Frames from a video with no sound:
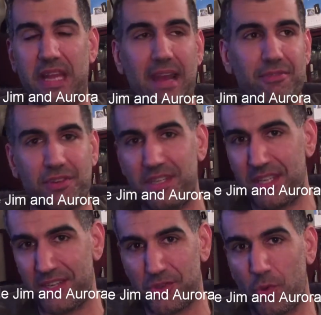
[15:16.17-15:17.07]
after he
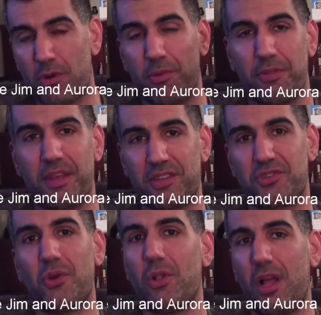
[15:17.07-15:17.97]
did his horrible thing
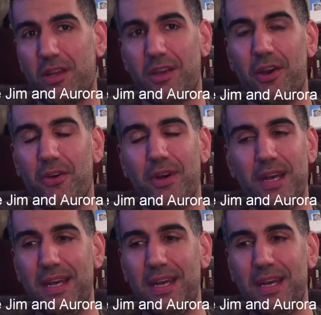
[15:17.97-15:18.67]
so long ago,